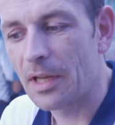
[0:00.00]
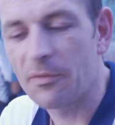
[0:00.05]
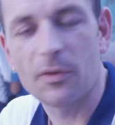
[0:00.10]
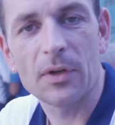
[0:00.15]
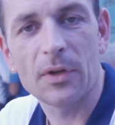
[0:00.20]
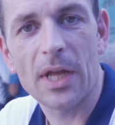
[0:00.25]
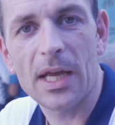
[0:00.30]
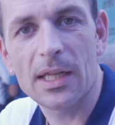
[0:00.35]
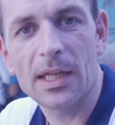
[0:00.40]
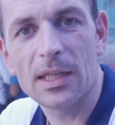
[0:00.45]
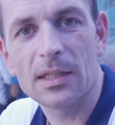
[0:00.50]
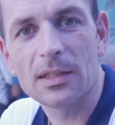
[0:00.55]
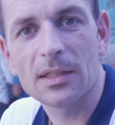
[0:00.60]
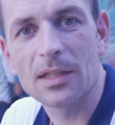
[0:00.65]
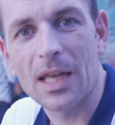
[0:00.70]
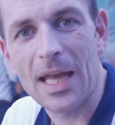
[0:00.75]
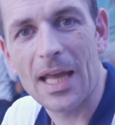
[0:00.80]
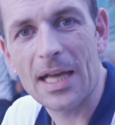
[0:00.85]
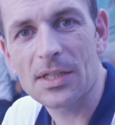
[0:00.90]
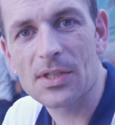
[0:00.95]
for that,
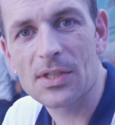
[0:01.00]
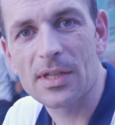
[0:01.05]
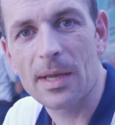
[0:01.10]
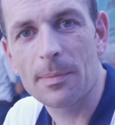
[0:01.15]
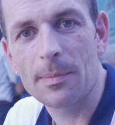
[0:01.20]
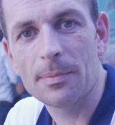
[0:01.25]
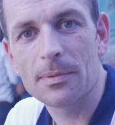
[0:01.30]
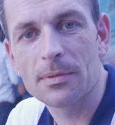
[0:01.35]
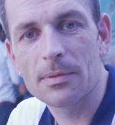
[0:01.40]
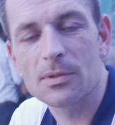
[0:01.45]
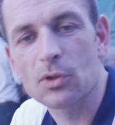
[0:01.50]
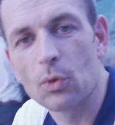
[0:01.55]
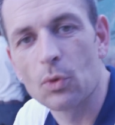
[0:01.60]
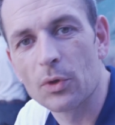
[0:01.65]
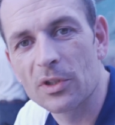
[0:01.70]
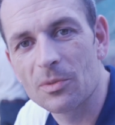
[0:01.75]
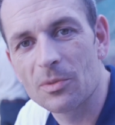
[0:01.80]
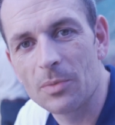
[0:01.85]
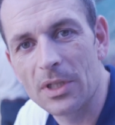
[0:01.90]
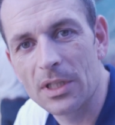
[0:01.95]
the last step is
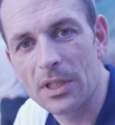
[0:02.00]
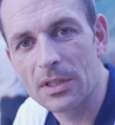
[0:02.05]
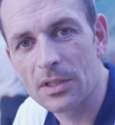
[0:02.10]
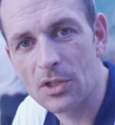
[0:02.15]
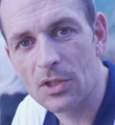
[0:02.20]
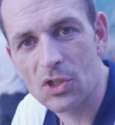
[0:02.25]
going to be the